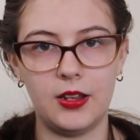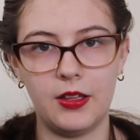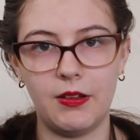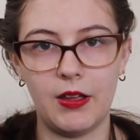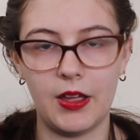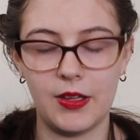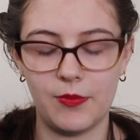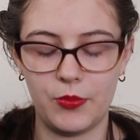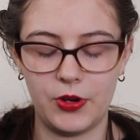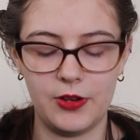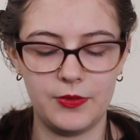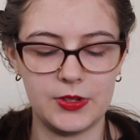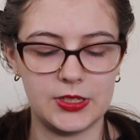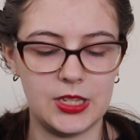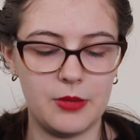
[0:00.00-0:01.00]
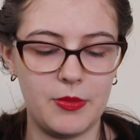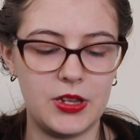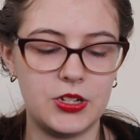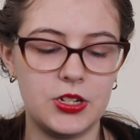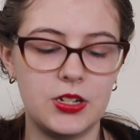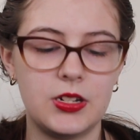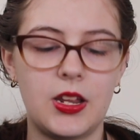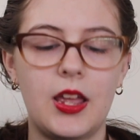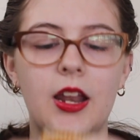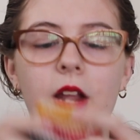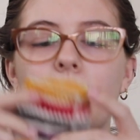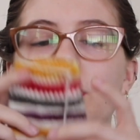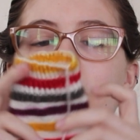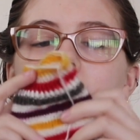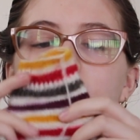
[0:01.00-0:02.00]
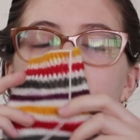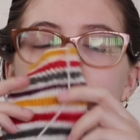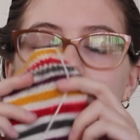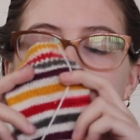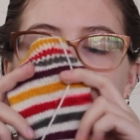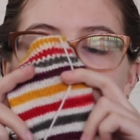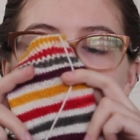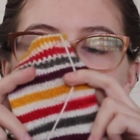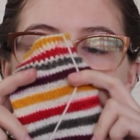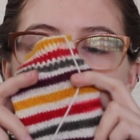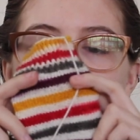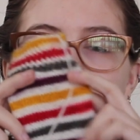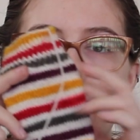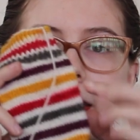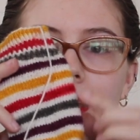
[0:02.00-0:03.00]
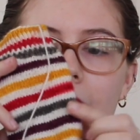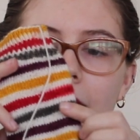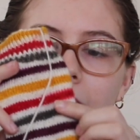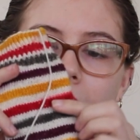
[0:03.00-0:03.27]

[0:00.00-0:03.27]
like I have previously mentioned, and I believe she has dyed